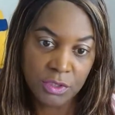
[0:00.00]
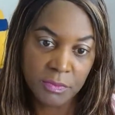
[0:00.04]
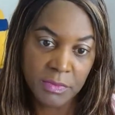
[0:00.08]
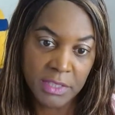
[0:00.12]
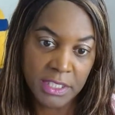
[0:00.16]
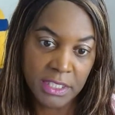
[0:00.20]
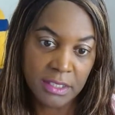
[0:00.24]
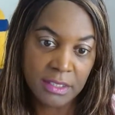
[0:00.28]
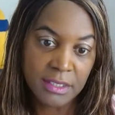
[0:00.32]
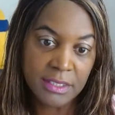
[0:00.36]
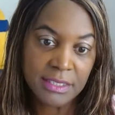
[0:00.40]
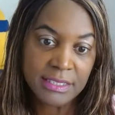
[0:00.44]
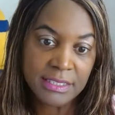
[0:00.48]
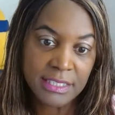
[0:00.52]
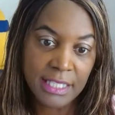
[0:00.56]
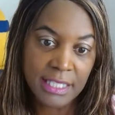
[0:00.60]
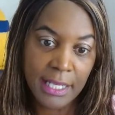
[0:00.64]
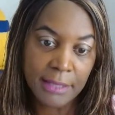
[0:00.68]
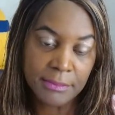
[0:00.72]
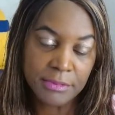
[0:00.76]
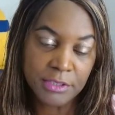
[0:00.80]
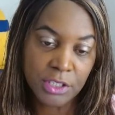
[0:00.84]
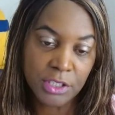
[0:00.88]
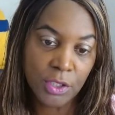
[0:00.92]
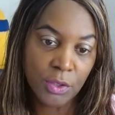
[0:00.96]
Many of the
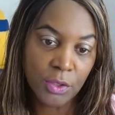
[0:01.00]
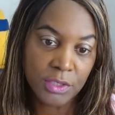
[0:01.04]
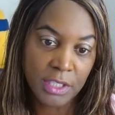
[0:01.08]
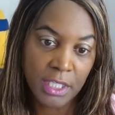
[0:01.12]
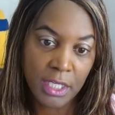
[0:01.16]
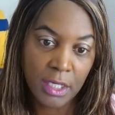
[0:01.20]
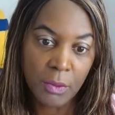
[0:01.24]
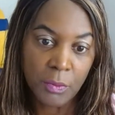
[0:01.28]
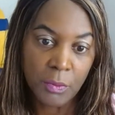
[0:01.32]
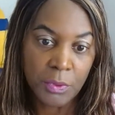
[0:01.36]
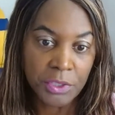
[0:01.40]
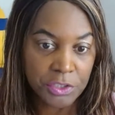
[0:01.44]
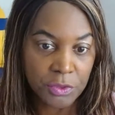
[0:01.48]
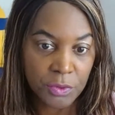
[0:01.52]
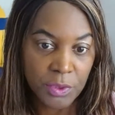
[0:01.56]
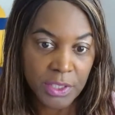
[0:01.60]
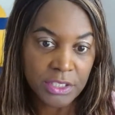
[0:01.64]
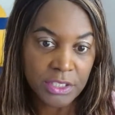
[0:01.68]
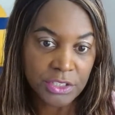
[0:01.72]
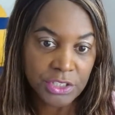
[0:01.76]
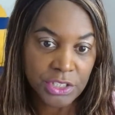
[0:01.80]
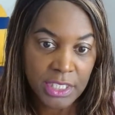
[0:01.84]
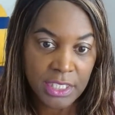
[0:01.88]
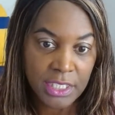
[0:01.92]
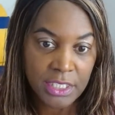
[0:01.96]
SAPs go there, and we do
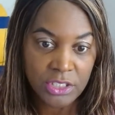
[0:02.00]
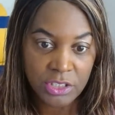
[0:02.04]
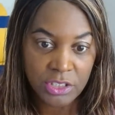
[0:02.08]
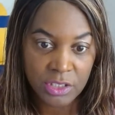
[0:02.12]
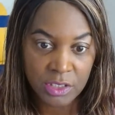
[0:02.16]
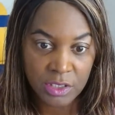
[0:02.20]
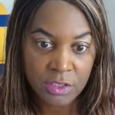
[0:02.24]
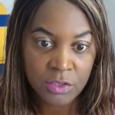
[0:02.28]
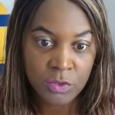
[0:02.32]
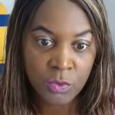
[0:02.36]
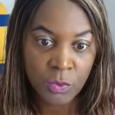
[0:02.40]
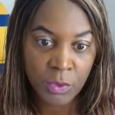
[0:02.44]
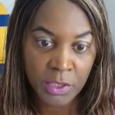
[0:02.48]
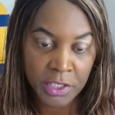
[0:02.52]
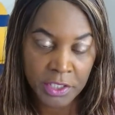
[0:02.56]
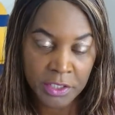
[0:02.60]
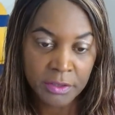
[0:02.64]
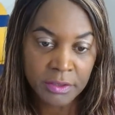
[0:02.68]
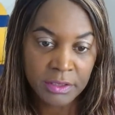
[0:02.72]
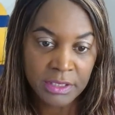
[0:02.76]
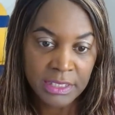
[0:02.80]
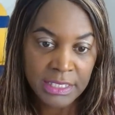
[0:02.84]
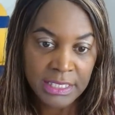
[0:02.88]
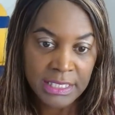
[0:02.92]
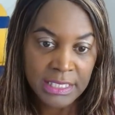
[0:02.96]
education as
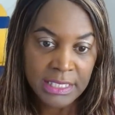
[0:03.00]
well,